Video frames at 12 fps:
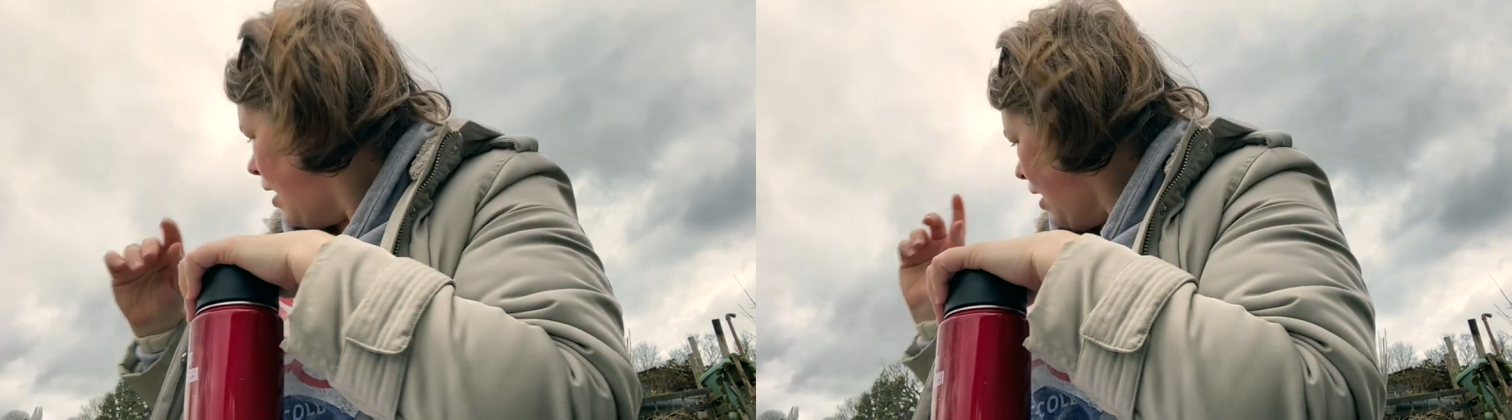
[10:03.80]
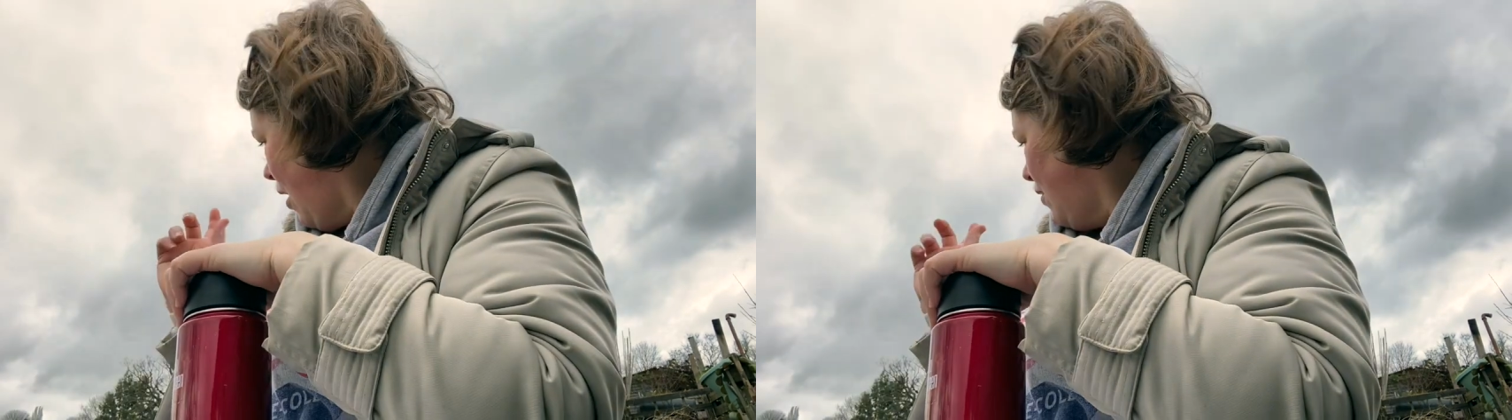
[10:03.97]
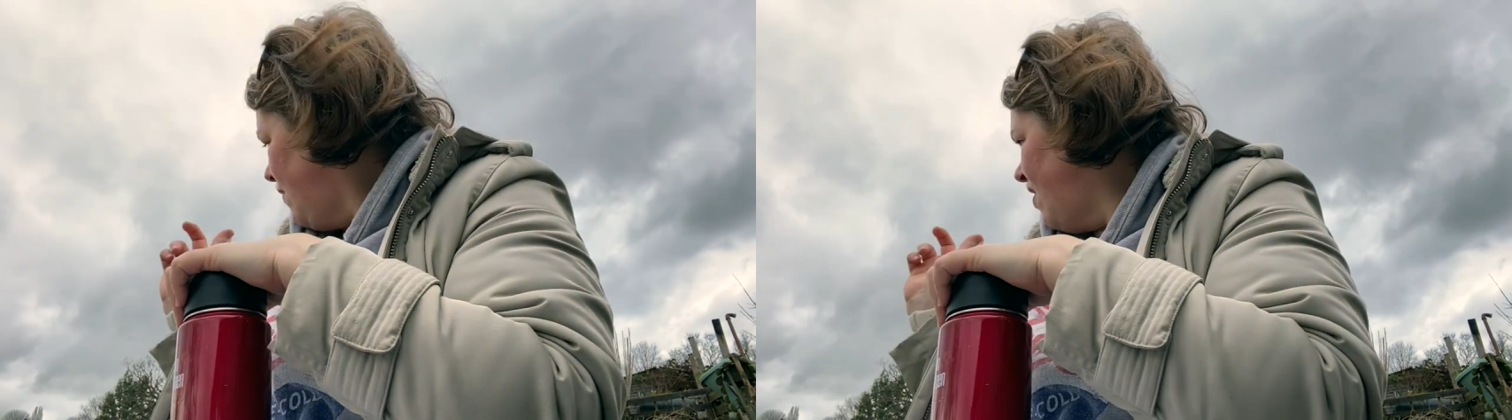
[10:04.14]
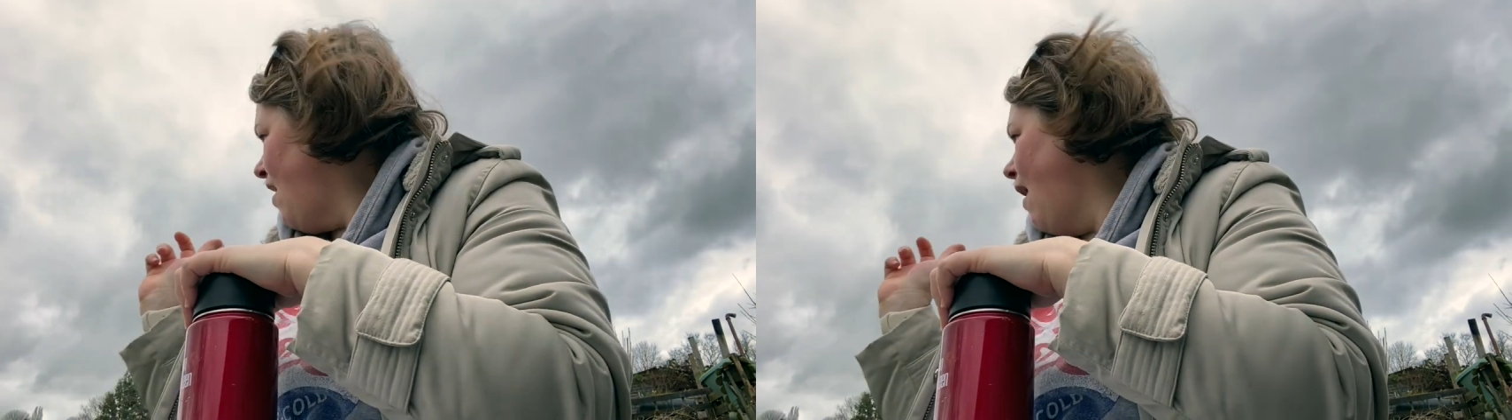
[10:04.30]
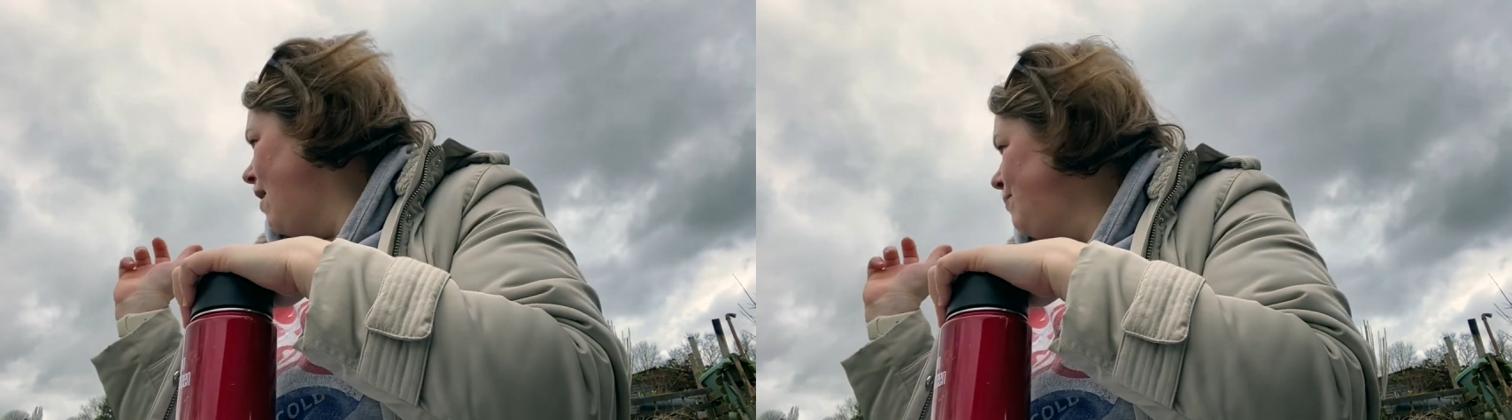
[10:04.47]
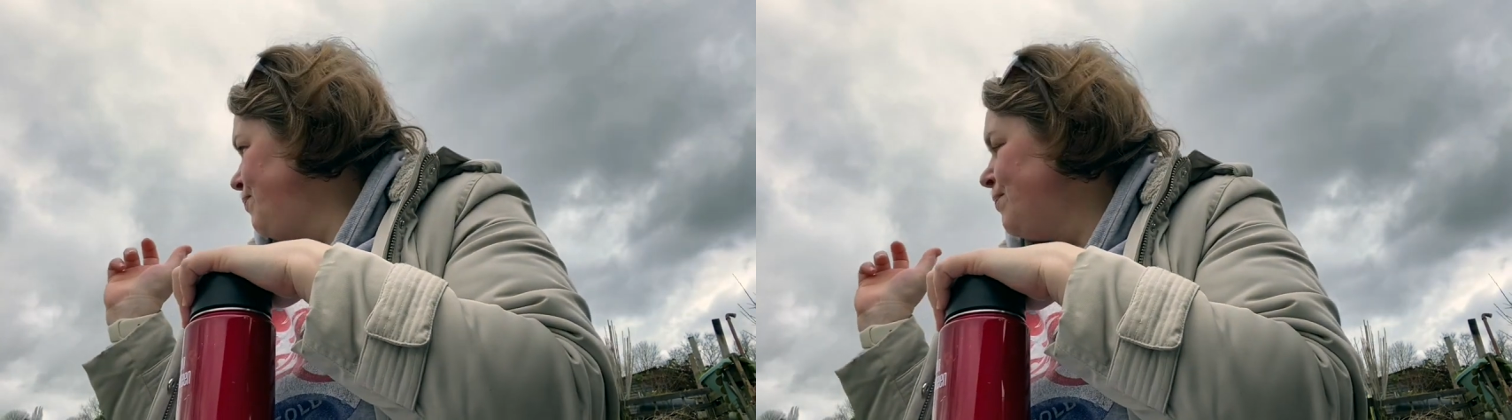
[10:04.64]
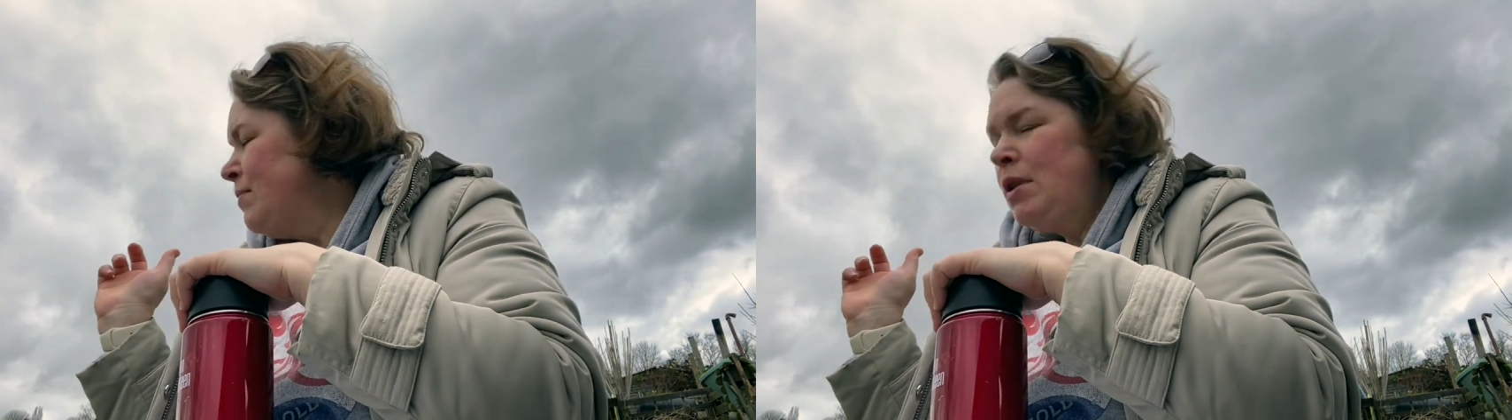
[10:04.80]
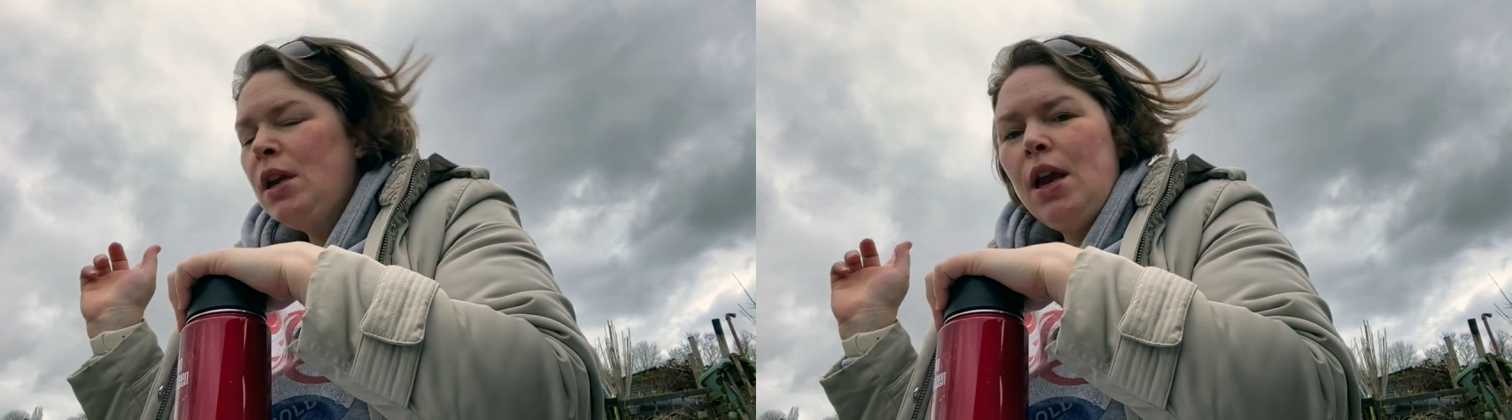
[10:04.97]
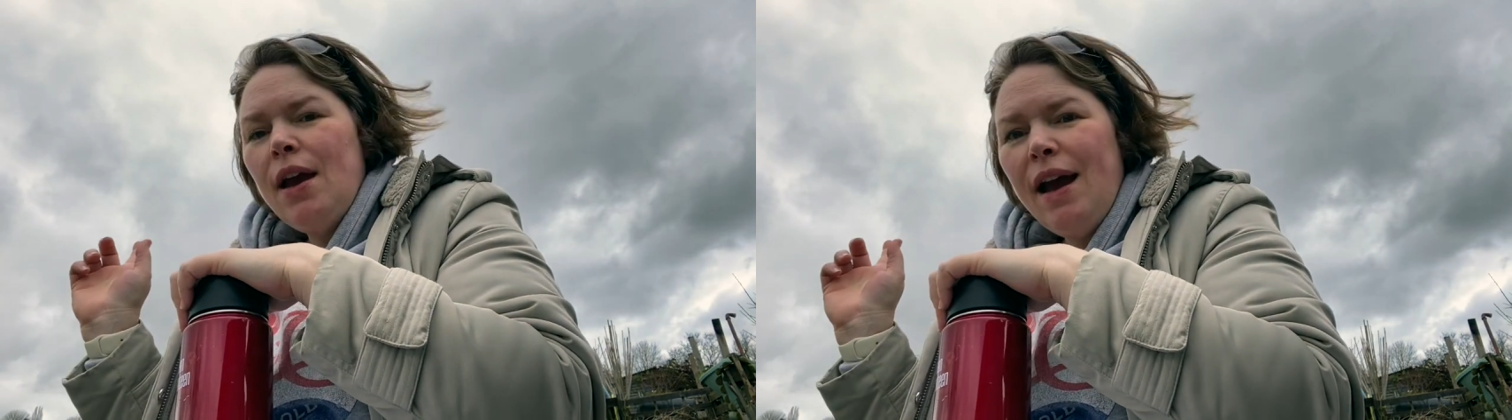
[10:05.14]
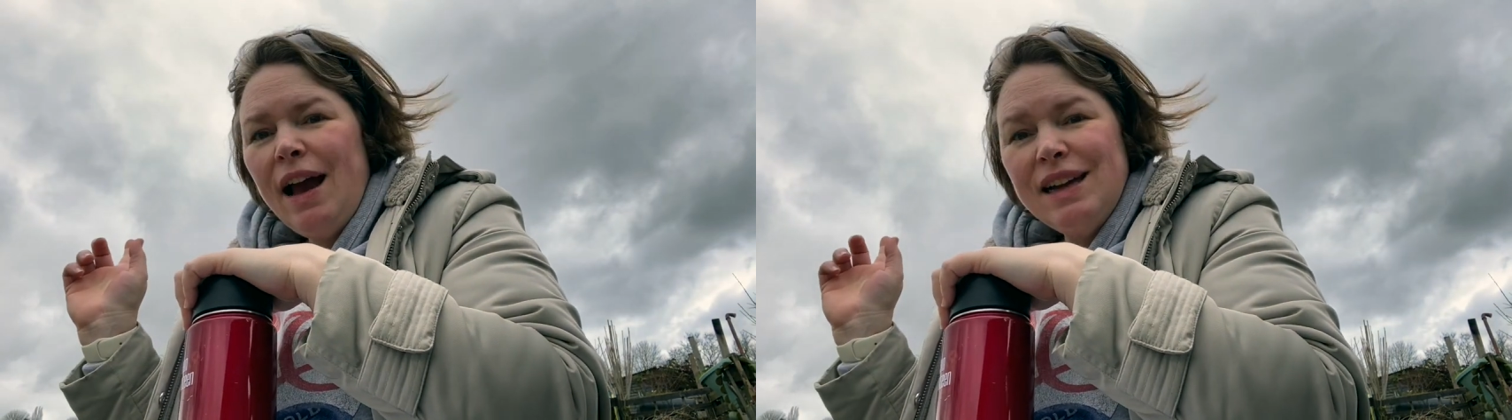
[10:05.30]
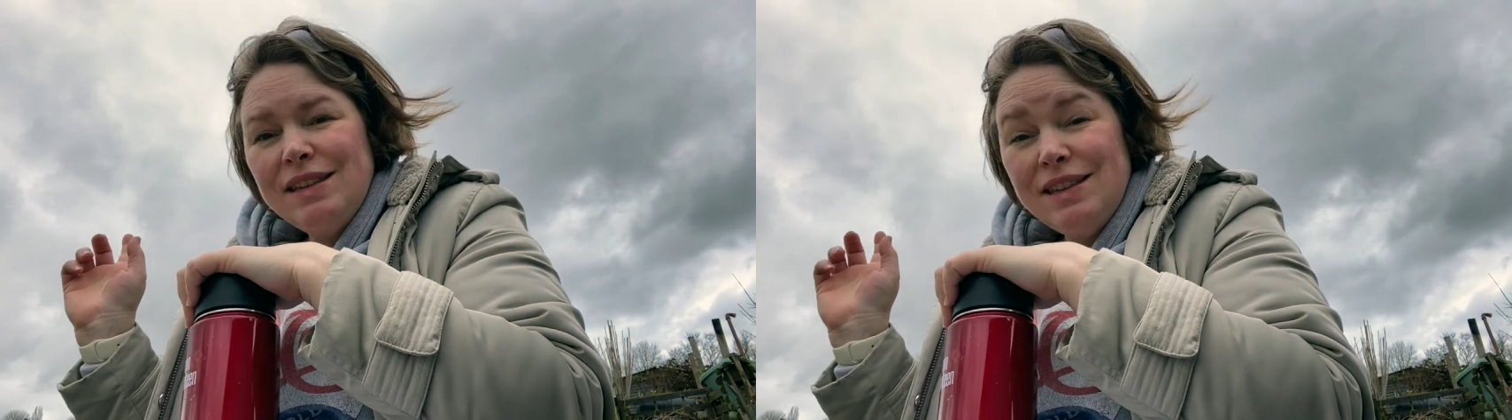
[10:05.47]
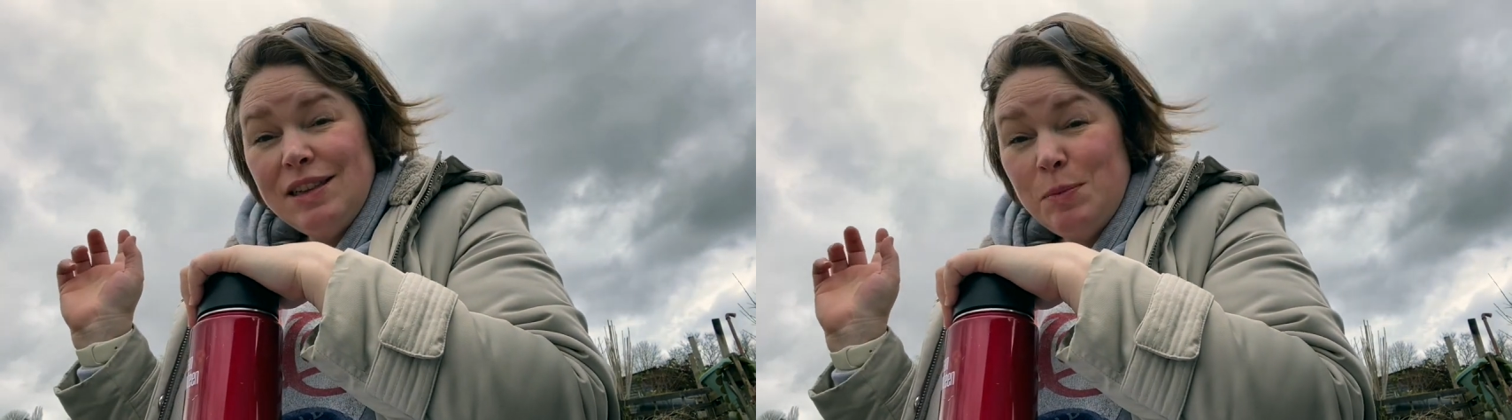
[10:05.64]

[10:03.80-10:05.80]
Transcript: over there, and